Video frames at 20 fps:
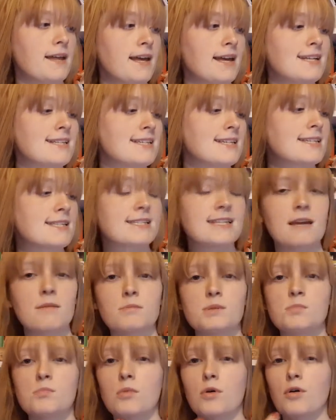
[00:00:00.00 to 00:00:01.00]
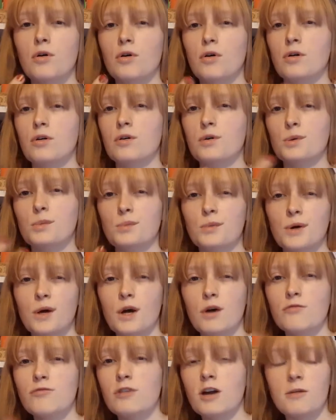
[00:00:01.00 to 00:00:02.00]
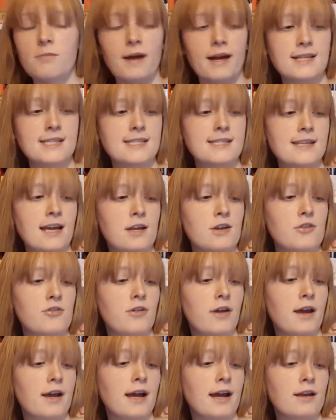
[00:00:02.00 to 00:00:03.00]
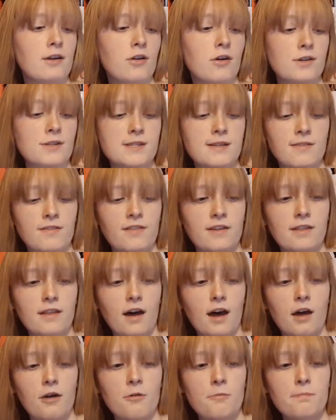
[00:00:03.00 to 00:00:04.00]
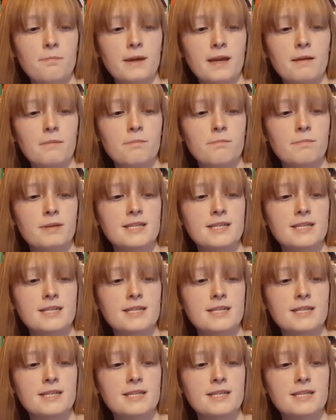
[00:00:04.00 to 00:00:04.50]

it just seems more romance-centric and not something that I would be